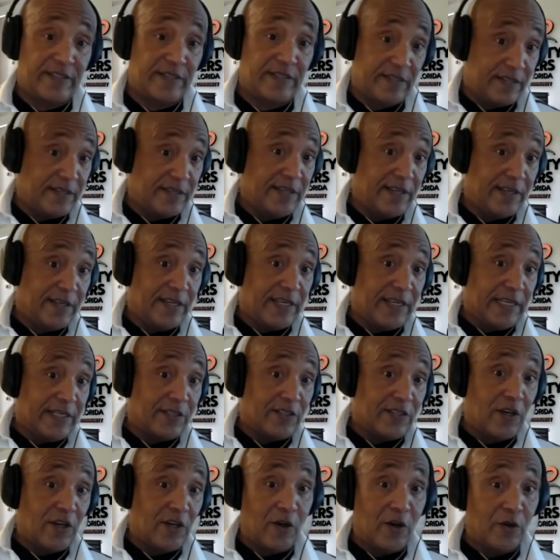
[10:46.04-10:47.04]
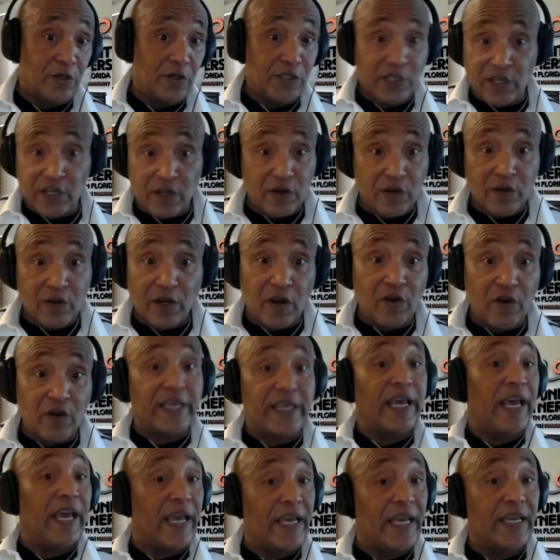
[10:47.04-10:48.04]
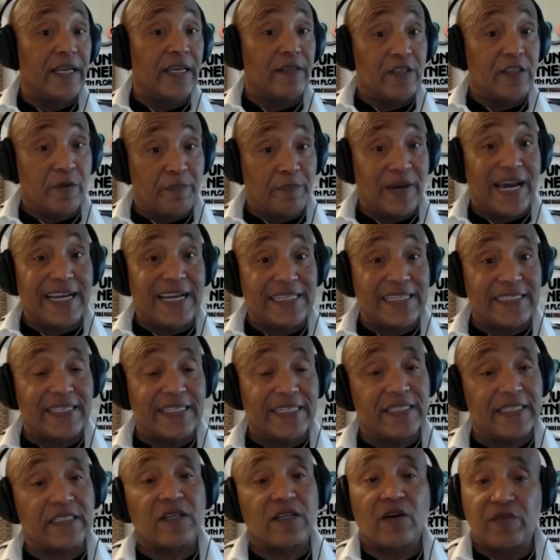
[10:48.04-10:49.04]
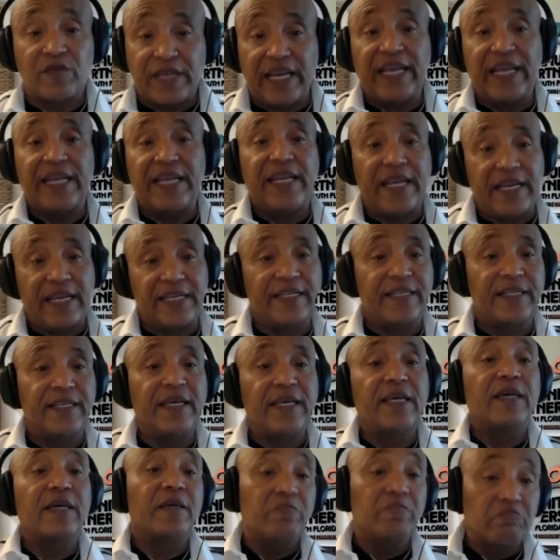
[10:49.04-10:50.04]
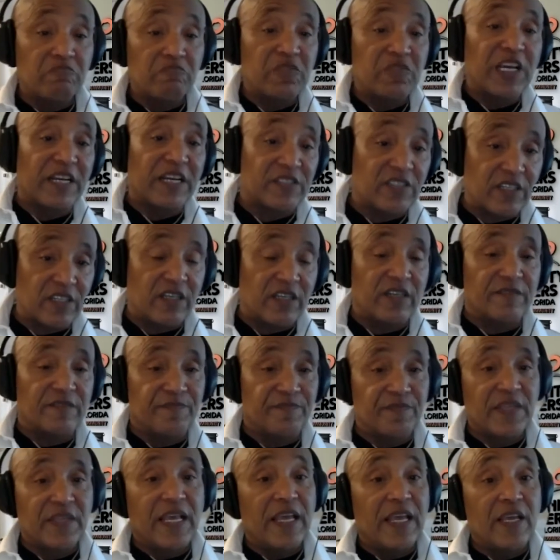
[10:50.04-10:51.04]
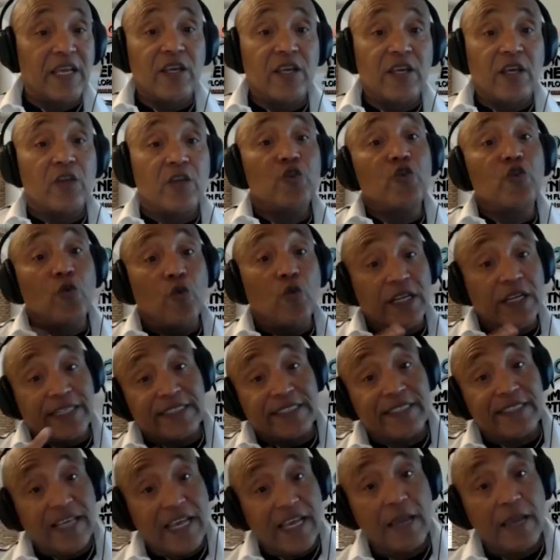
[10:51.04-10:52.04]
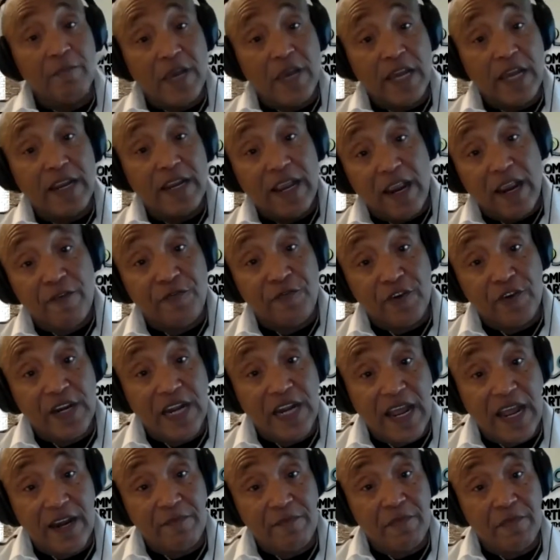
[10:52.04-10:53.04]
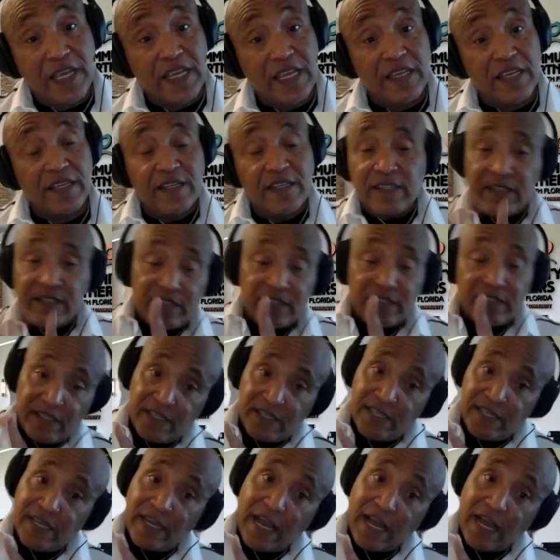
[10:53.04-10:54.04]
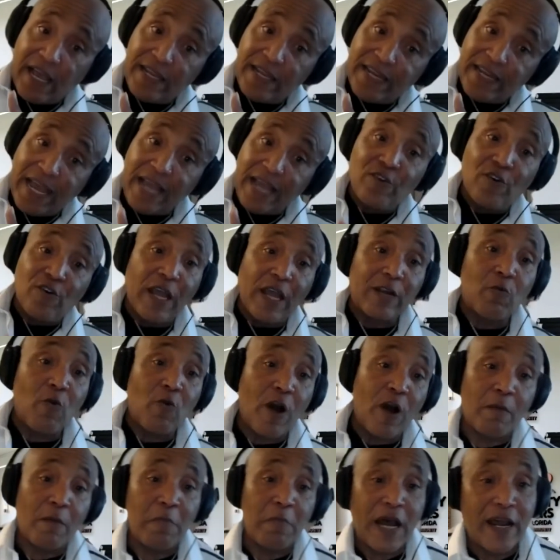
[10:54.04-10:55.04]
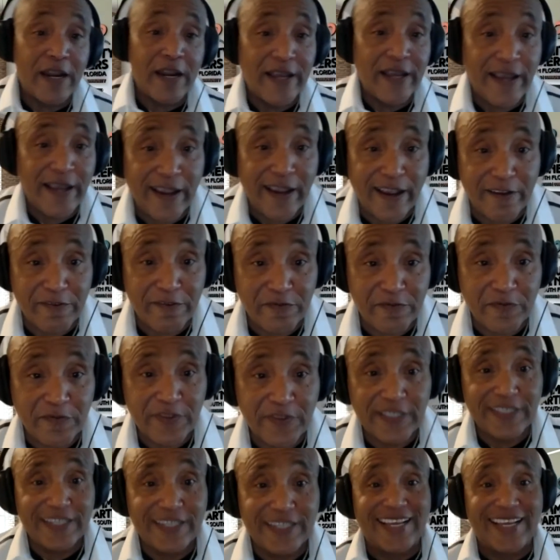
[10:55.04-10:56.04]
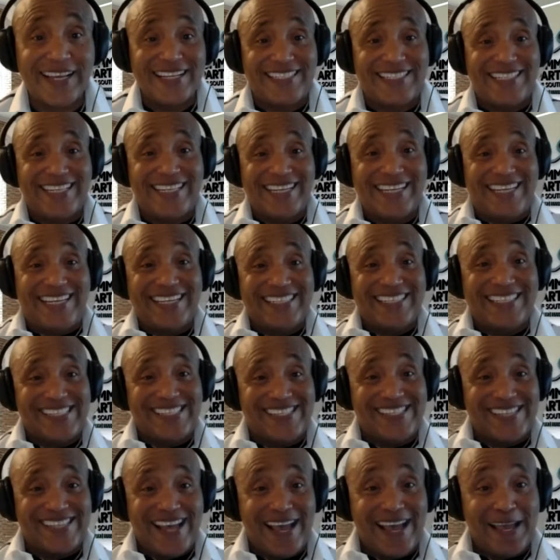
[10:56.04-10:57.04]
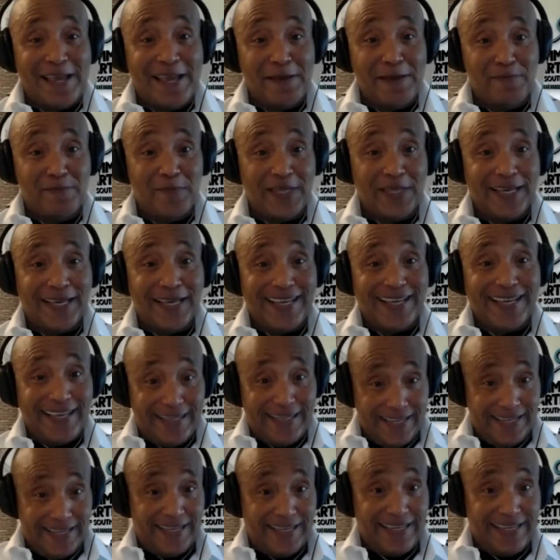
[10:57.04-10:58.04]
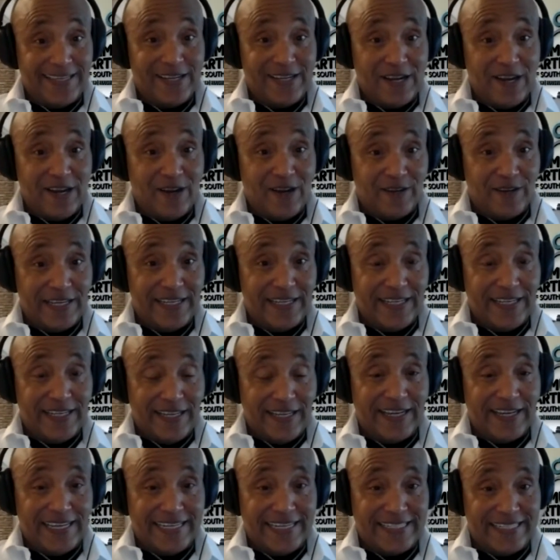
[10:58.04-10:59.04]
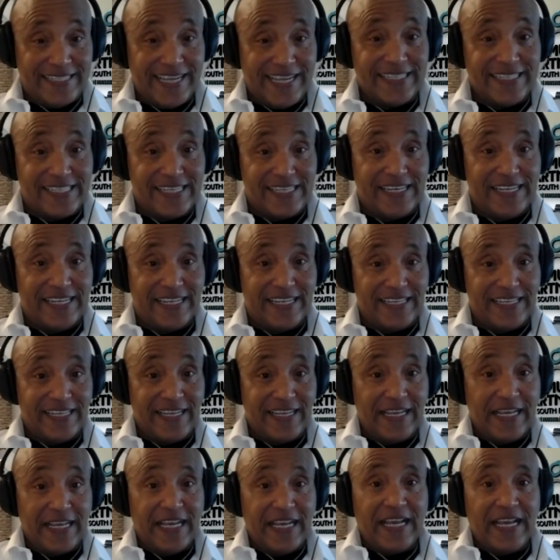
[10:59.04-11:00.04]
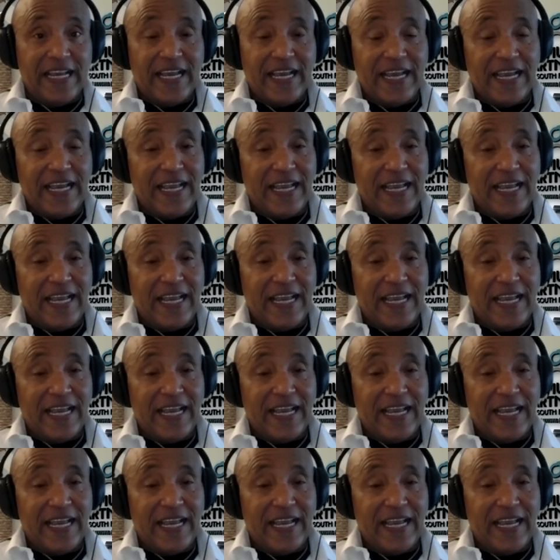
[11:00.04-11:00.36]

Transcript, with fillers: So, you know, okay, your body says, okay, Nick, Jessica, you want the same amount of effort out of me? Now you're gonna have to walk a mile and a half to get the same, you know, intensity. And